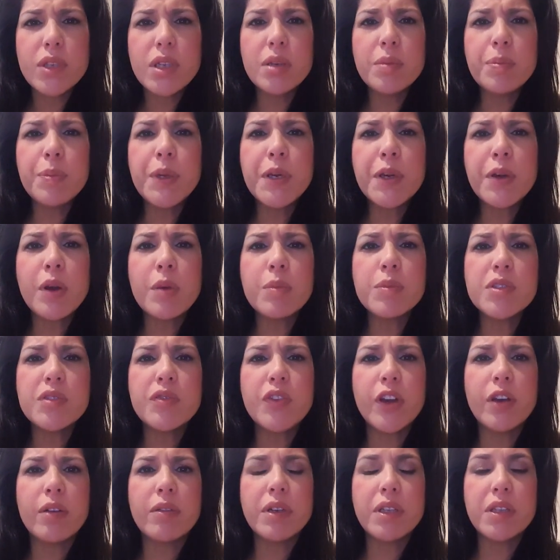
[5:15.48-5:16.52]
it becomes
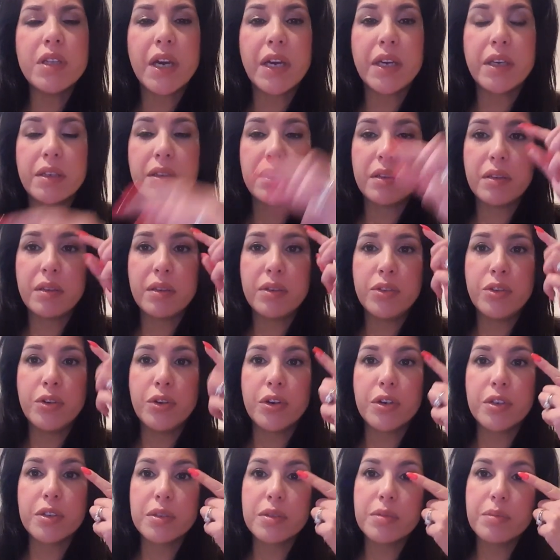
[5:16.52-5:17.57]
very like
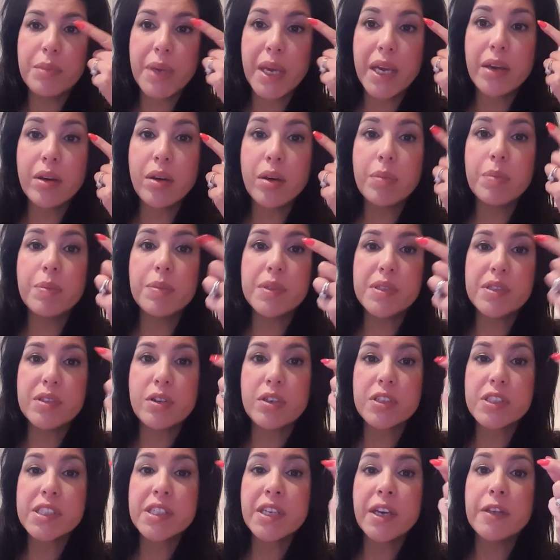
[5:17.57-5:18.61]
your makeup
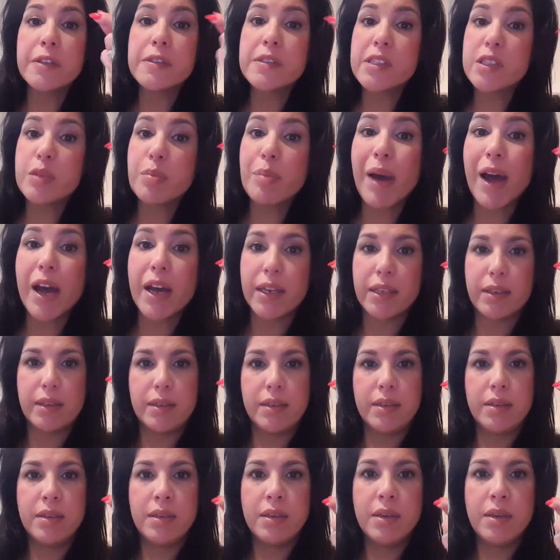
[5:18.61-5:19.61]
starts getting spotty.